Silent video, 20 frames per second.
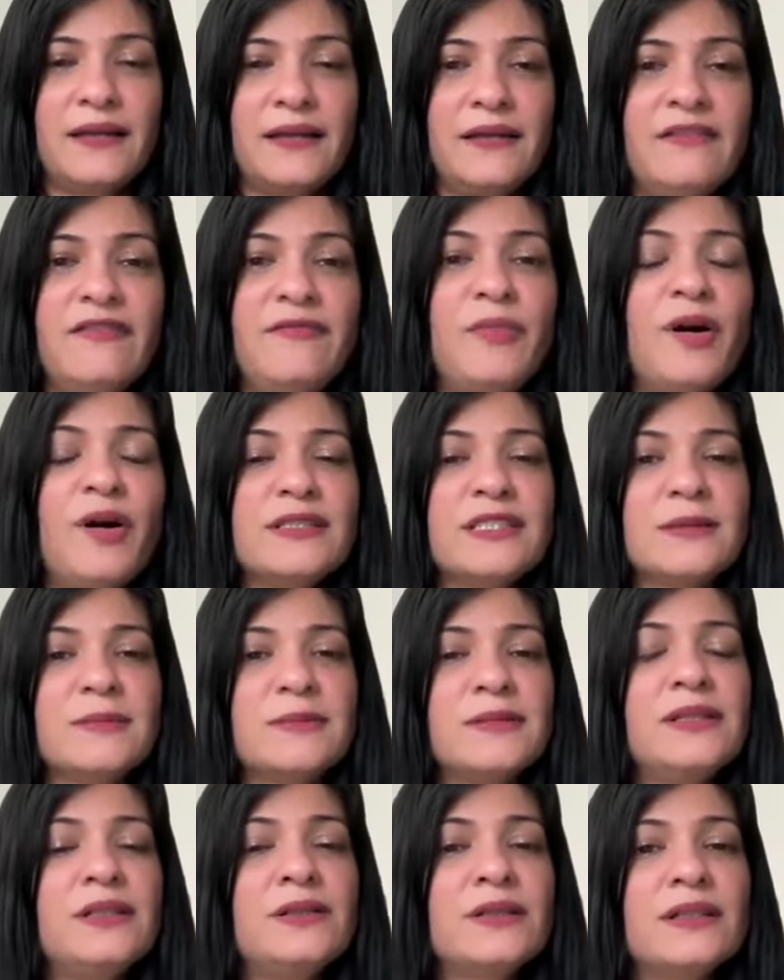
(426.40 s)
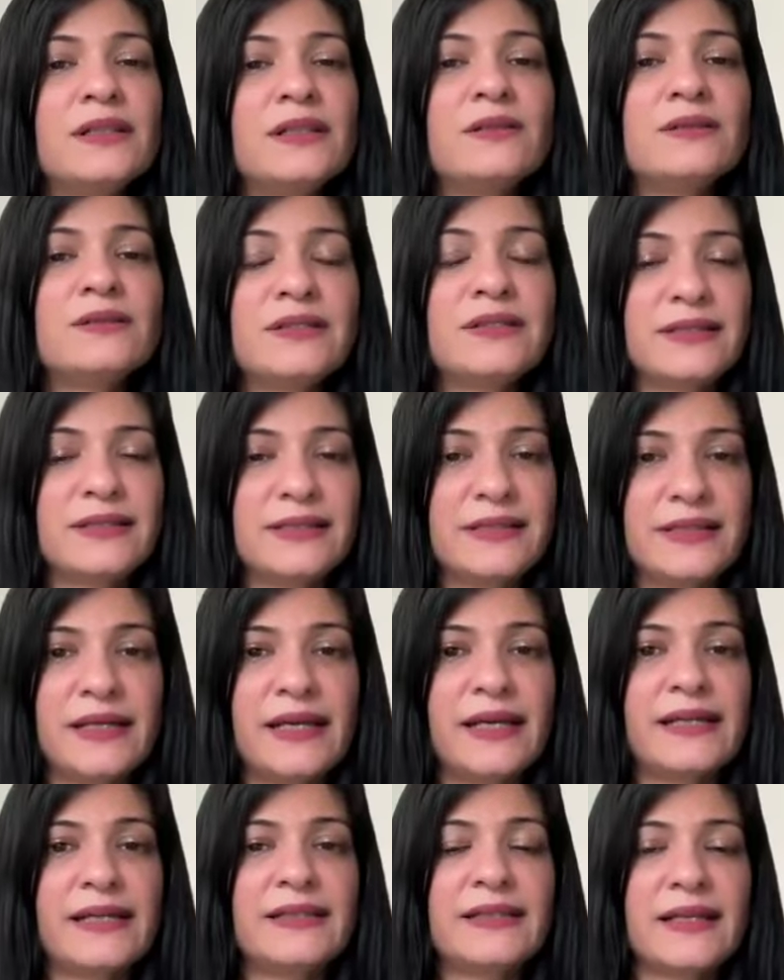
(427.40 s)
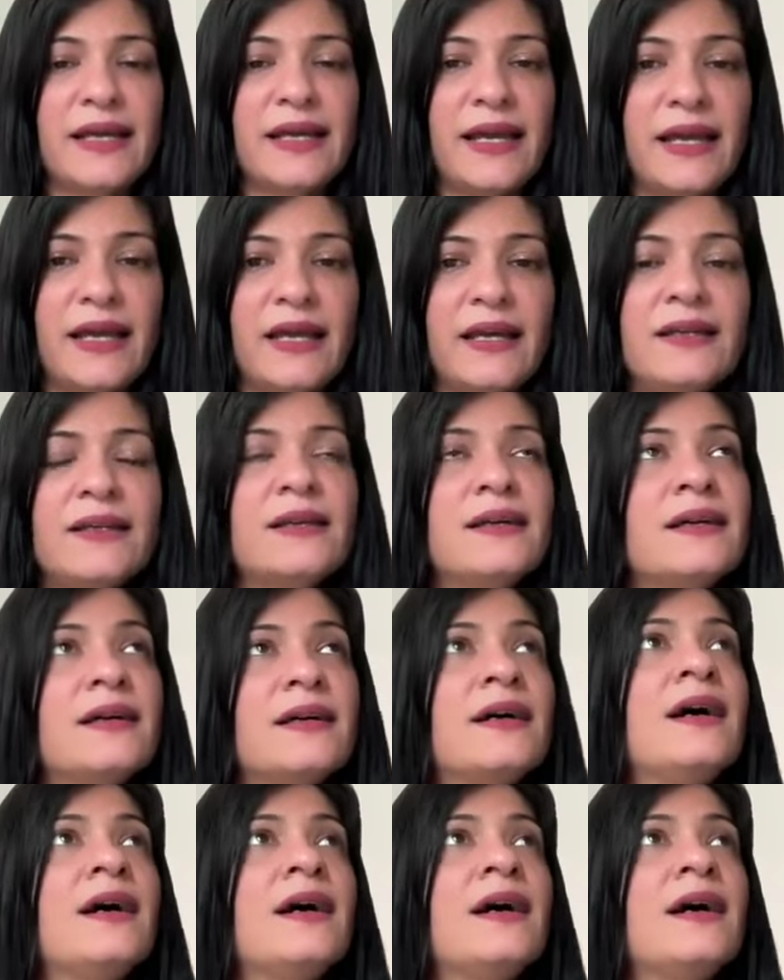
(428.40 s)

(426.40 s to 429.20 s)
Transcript: And if possible, you can look straight ahead